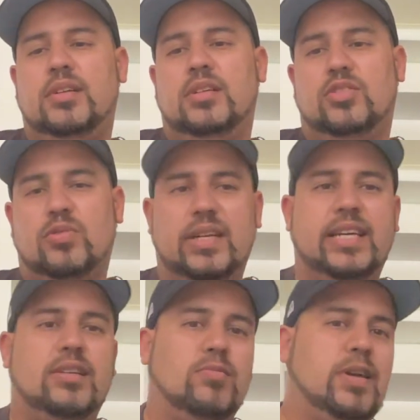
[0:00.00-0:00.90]
And so I
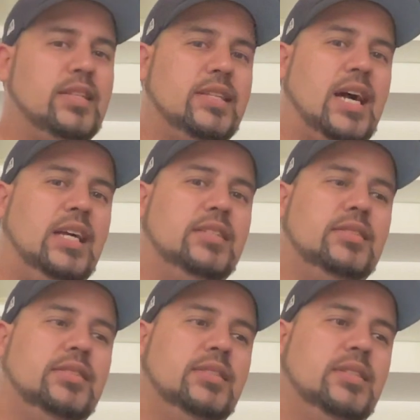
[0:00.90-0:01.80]
get a red dot,
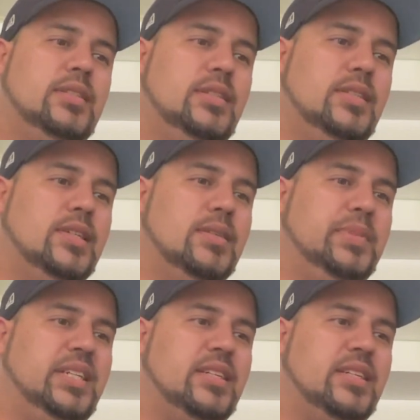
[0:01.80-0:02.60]
you know what I mean?